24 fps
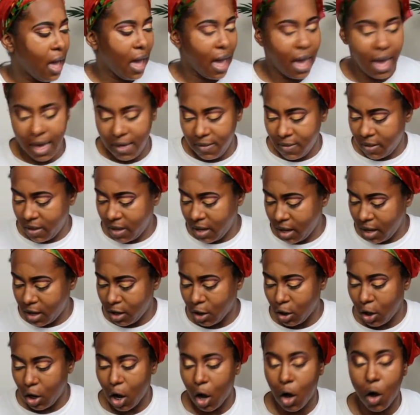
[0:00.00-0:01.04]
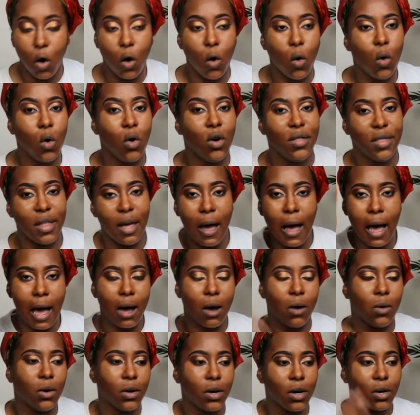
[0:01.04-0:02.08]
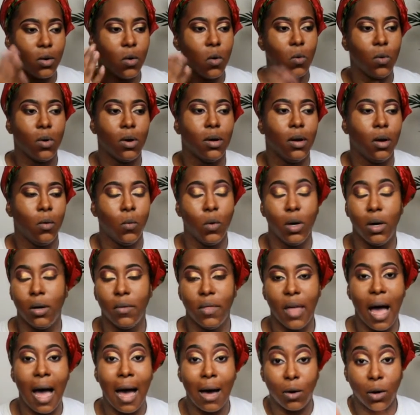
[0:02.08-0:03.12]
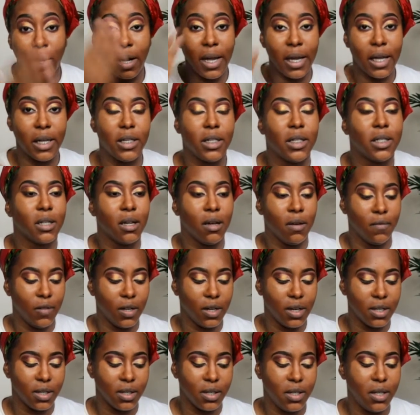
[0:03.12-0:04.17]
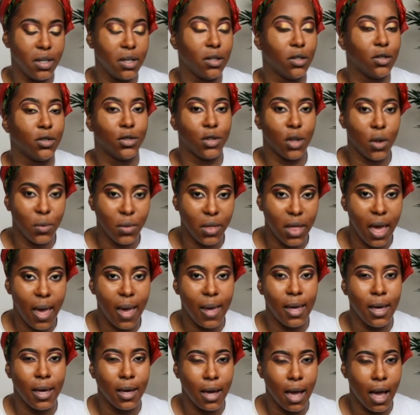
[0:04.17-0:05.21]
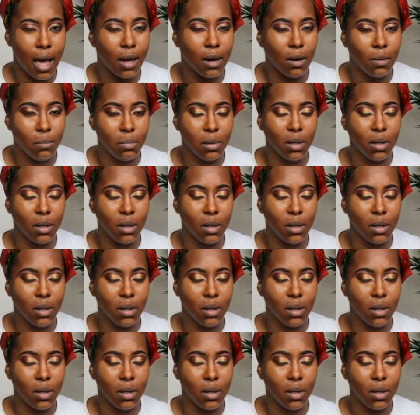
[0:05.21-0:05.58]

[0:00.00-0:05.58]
and then go on the outer corner, well, the outer edges of the concealer, so that it kind of